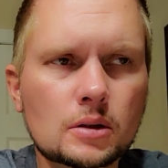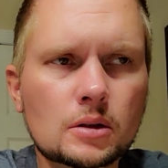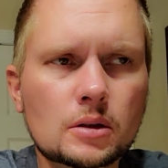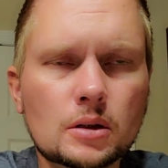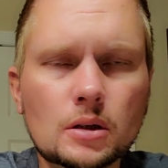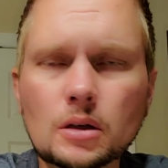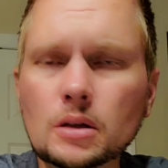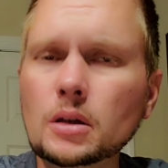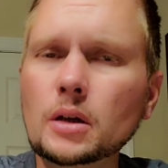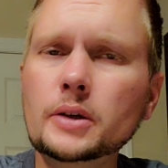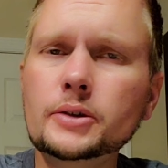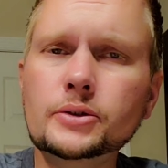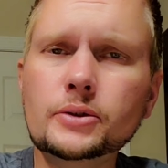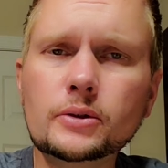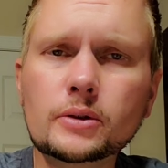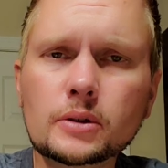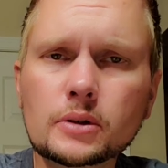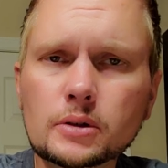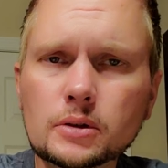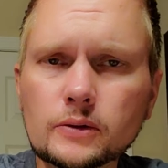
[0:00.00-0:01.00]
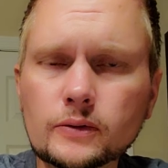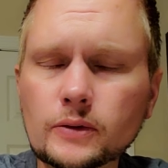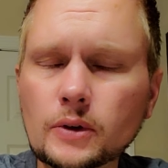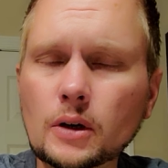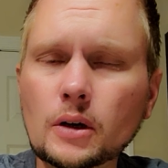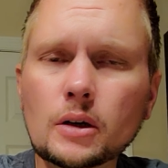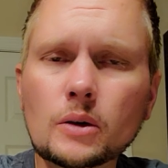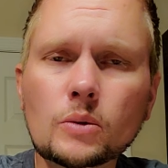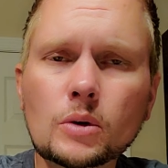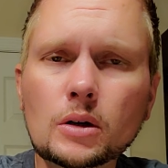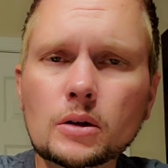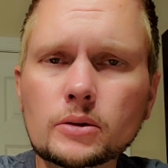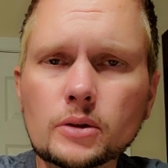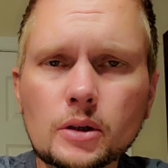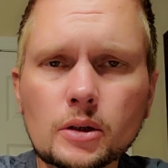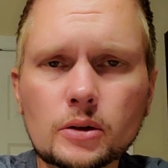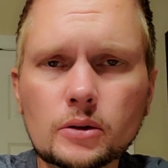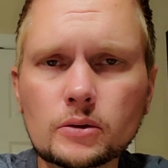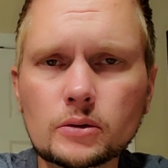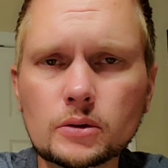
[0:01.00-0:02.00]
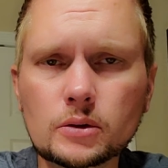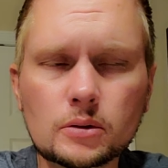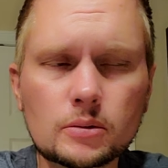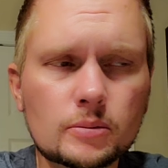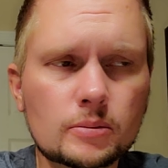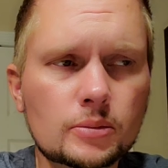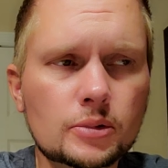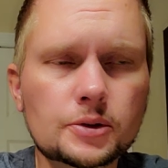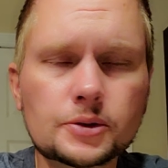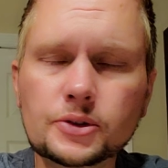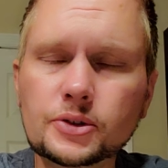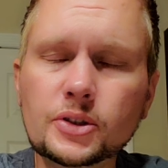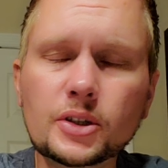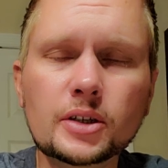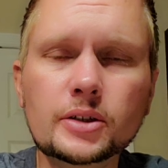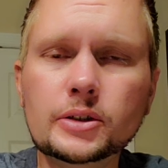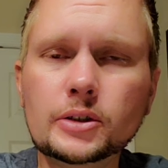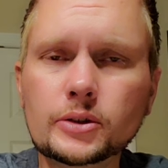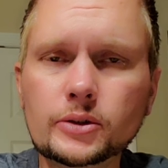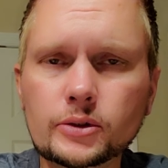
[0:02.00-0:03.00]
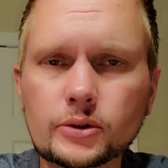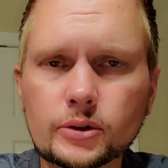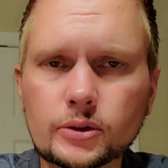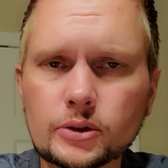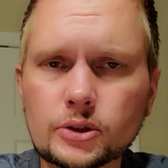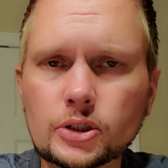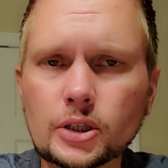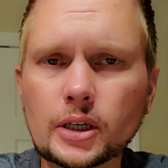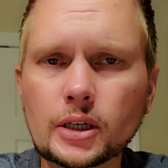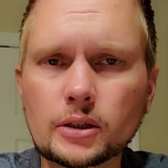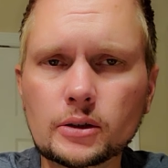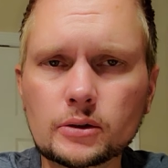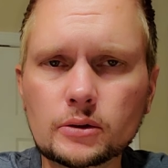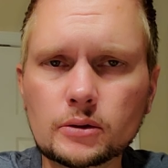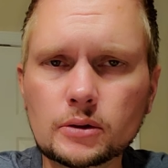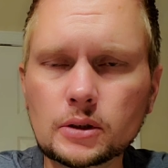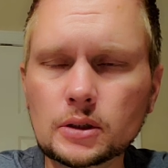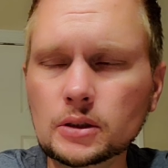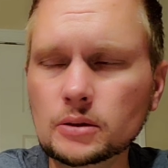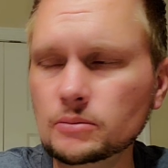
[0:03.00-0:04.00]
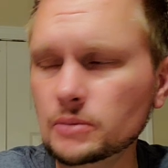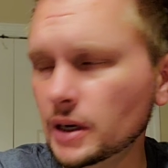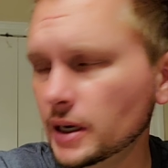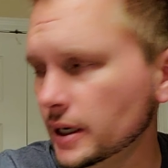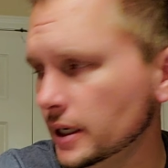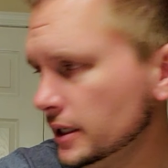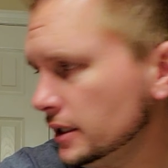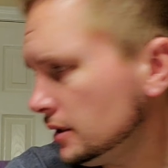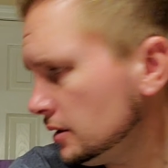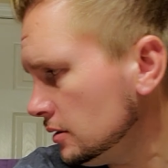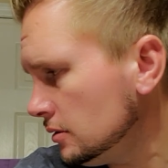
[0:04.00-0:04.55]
illustrious, very well known, prestigious channel in my